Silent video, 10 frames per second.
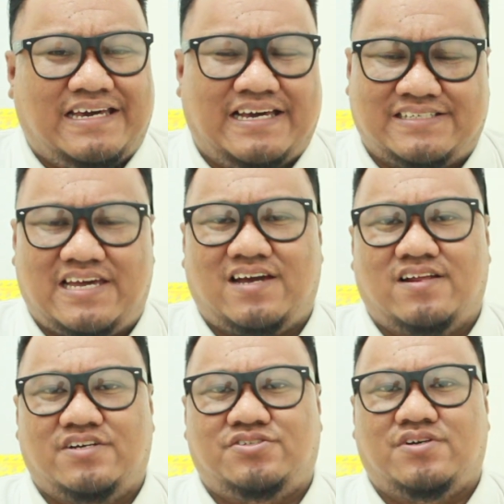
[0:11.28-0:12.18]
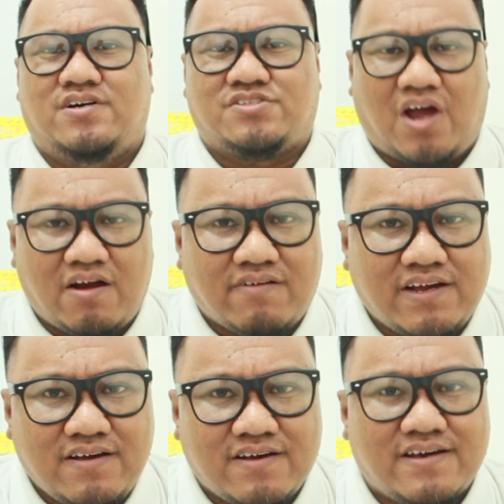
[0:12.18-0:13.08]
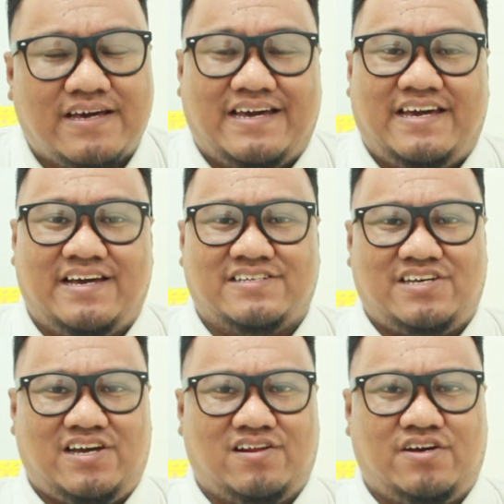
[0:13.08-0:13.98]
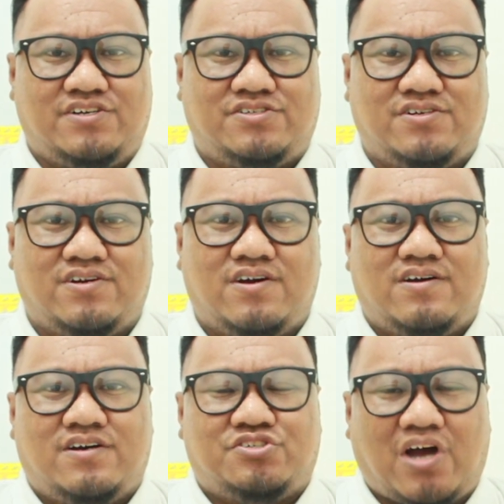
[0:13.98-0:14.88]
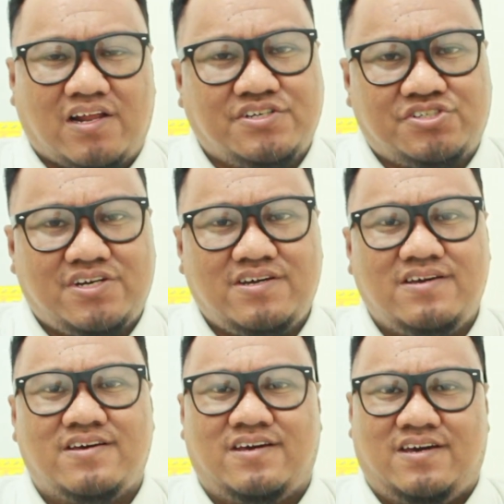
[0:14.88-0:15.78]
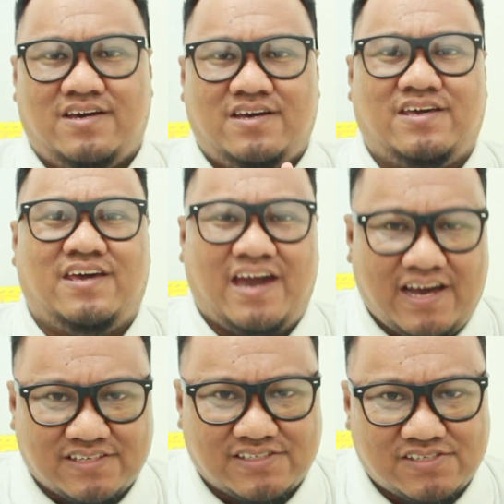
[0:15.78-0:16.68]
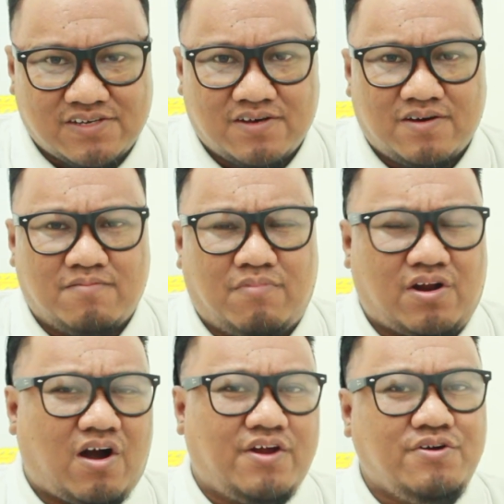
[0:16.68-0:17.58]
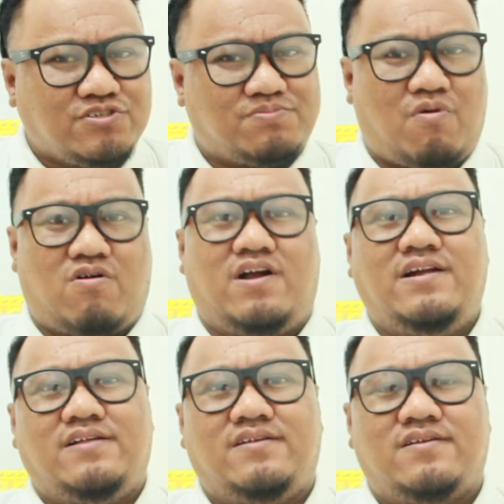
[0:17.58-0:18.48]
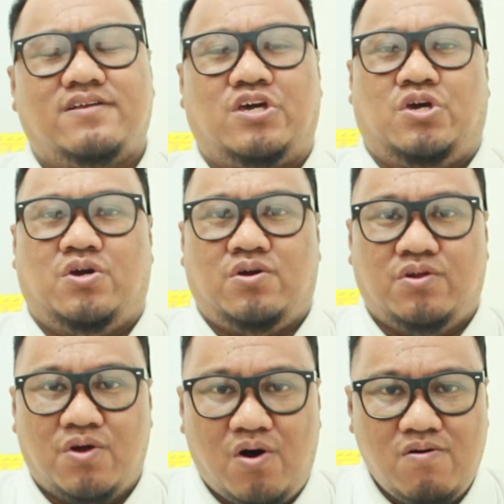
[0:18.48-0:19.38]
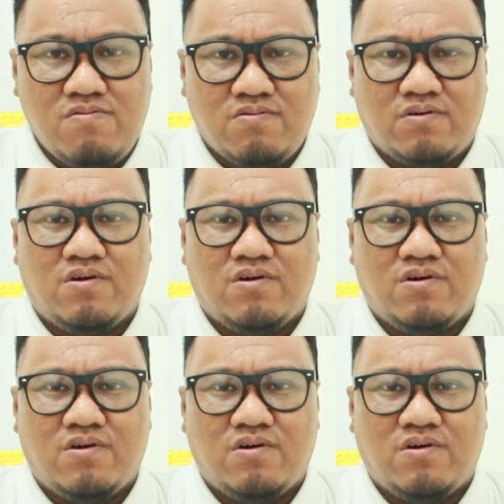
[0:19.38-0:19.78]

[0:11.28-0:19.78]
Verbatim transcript: Is English tiring? Is English challenging? Yes. But are you smart? No?